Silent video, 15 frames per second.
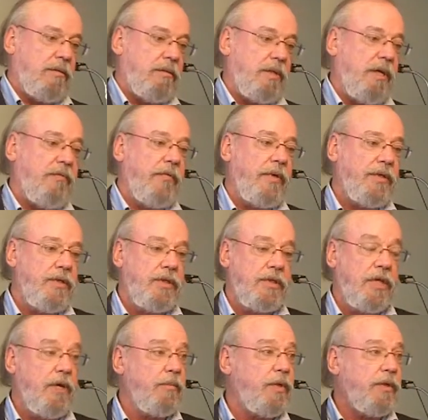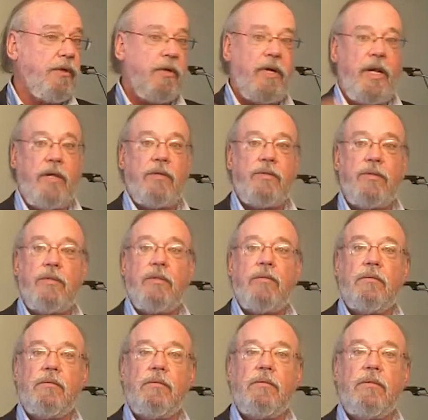salvation's come to your
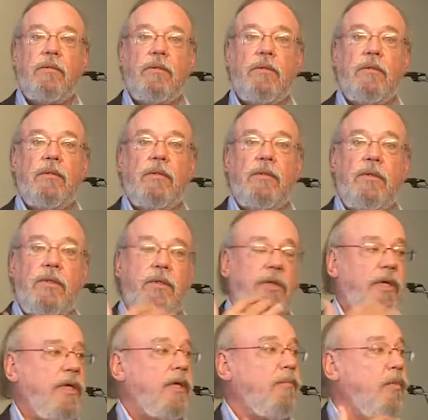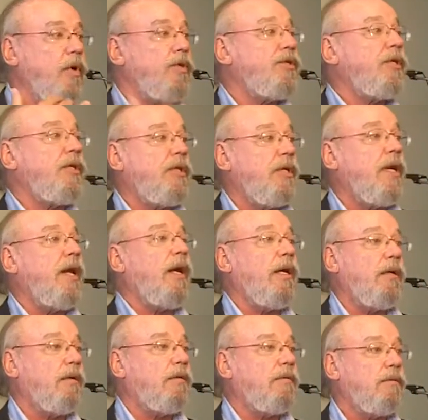house. You're getting mercy
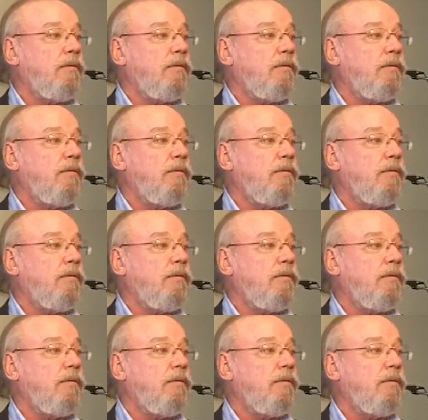today.